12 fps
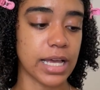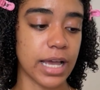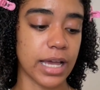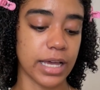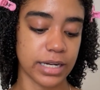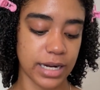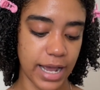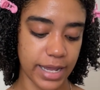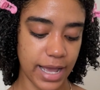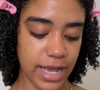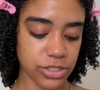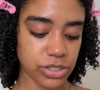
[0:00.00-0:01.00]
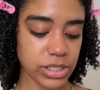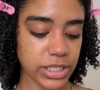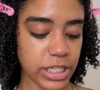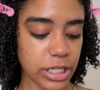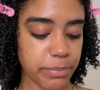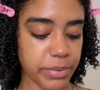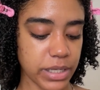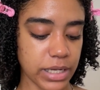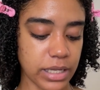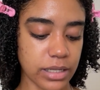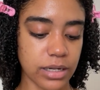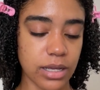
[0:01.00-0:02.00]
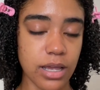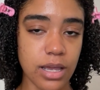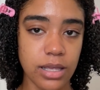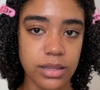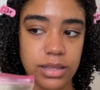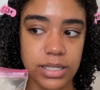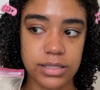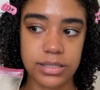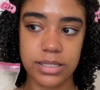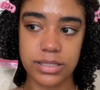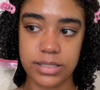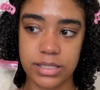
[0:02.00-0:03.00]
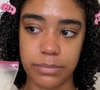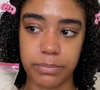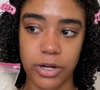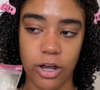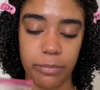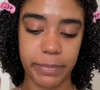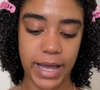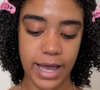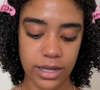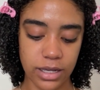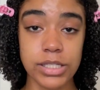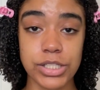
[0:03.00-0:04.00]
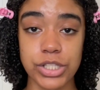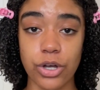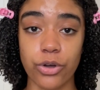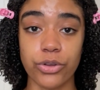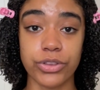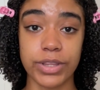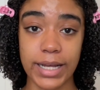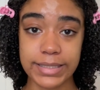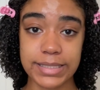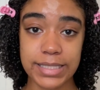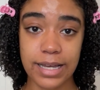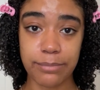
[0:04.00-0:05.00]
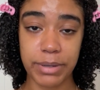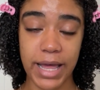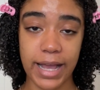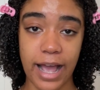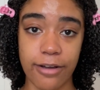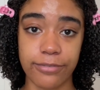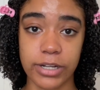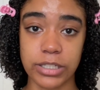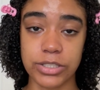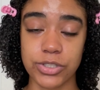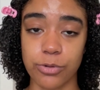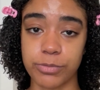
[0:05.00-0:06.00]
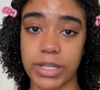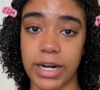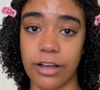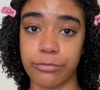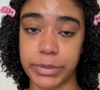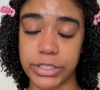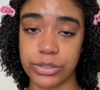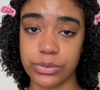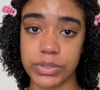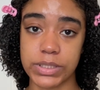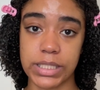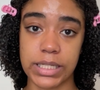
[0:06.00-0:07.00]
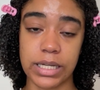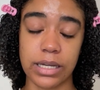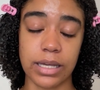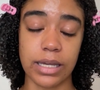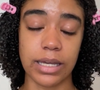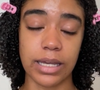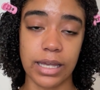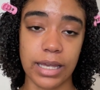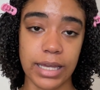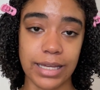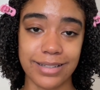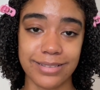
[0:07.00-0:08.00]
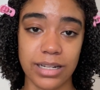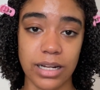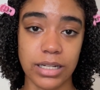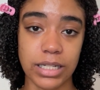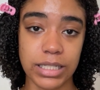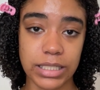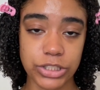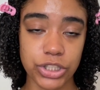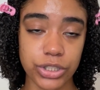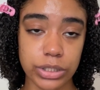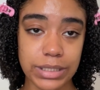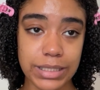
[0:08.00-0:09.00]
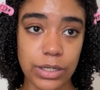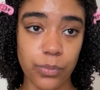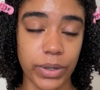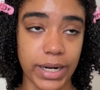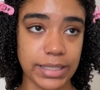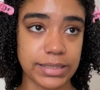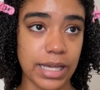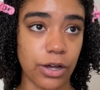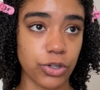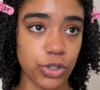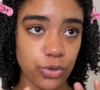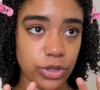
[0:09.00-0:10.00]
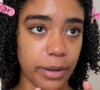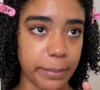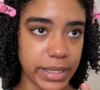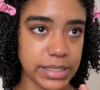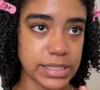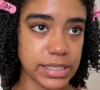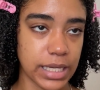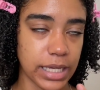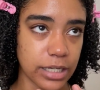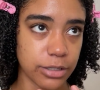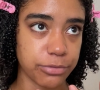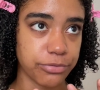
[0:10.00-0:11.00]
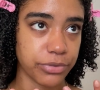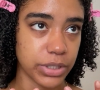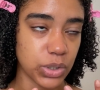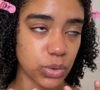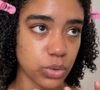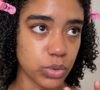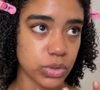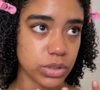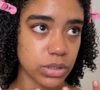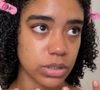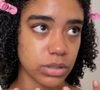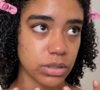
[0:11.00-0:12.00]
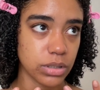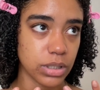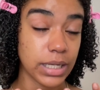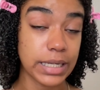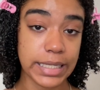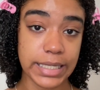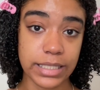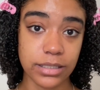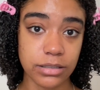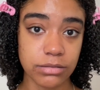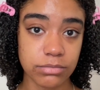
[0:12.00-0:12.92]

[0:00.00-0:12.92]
and I actually keep it in this Ziploc bag. So that's the Black African soap that I've been using. It literally, when I tell you that my skin feels clean,